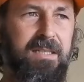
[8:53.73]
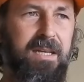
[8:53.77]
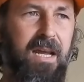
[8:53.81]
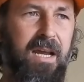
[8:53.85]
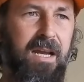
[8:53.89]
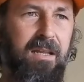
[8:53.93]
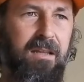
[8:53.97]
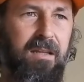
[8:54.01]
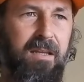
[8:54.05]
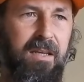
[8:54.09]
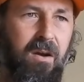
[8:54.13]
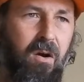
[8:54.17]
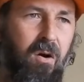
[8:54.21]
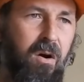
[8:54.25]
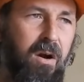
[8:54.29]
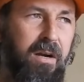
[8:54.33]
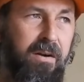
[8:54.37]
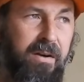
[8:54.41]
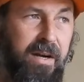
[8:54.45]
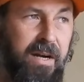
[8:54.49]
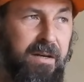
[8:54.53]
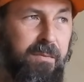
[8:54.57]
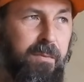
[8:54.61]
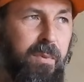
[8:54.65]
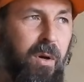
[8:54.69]
say, the
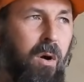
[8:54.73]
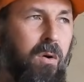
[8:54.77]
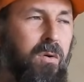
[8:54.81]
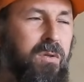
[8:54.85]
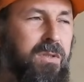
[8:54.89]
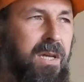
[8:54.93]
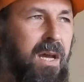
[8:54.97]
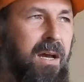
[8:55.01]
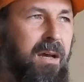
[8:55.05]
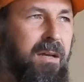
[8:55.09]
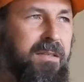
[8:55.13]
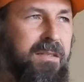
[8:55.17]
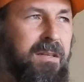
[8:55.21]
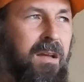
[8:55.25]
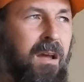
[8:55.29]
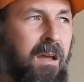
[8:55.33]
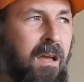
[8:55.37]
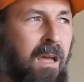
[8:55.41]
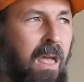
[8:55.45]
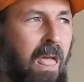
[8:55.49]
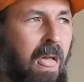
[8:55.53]
higher end pulsars,